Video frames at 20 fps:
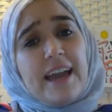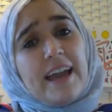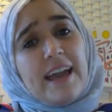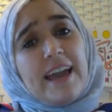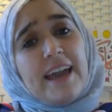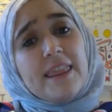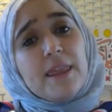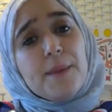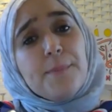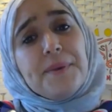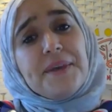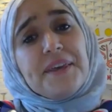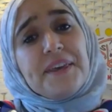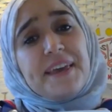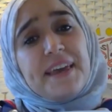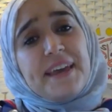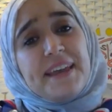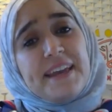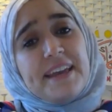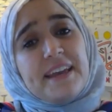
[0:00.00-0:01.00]
at the
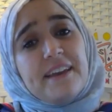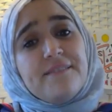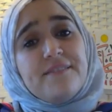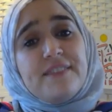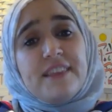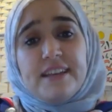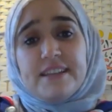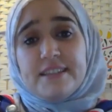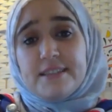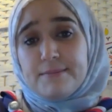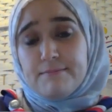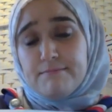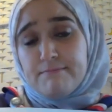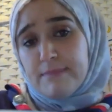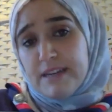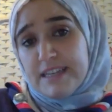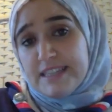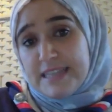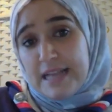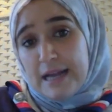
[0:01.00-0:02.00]
beginning of this
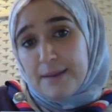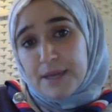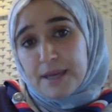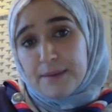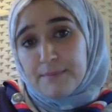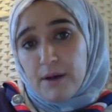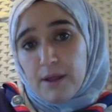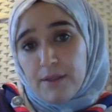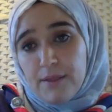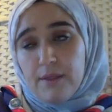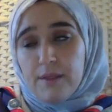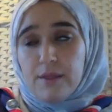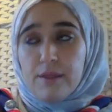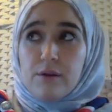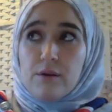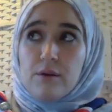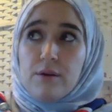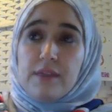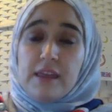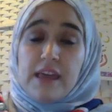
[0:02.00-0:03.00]
Islamic month,
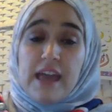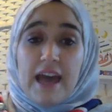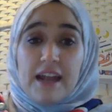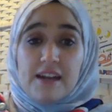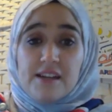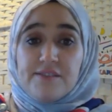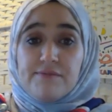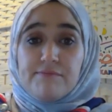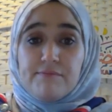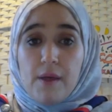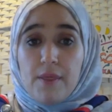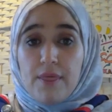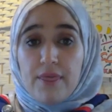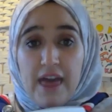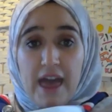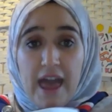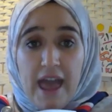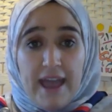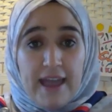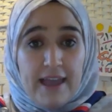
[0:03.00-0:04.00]
or the end of month
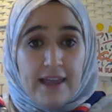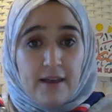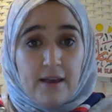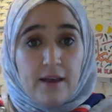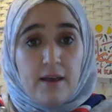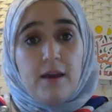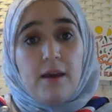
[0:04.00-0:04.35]
8,